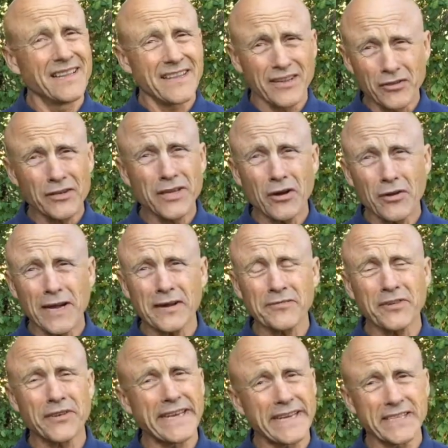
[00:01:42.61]
They only go
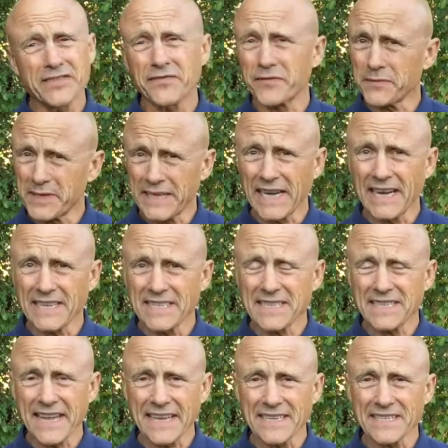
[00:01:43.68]
after kids from the United
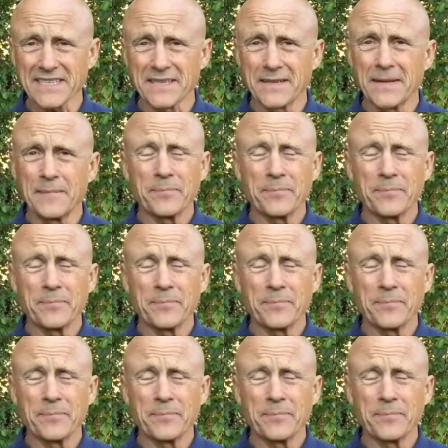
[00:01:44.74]
States